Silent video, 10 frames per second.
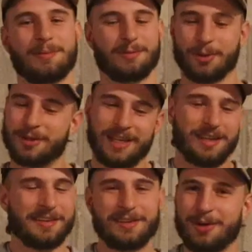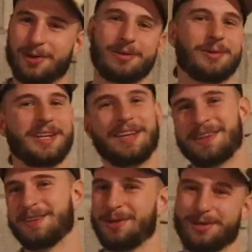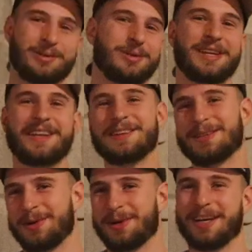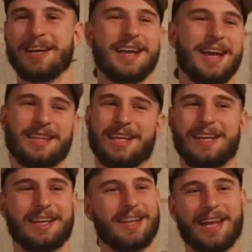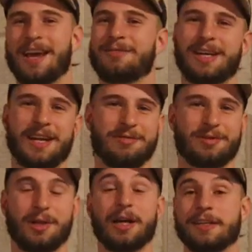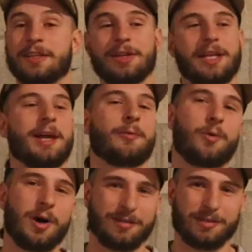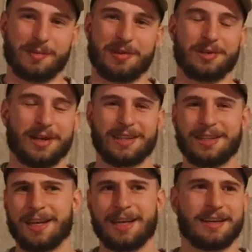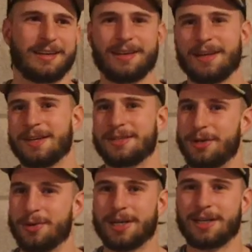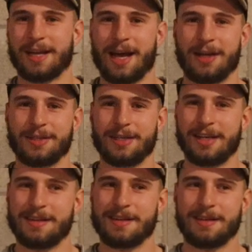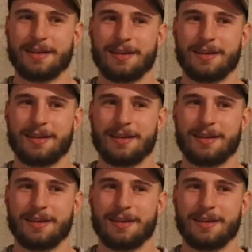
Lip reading: tortillas and tuna, tortillas and tuna, tortillas and tuna, and they eat it like every day for lunch, and they'll eat like one of them, so they're getting like 200 calories.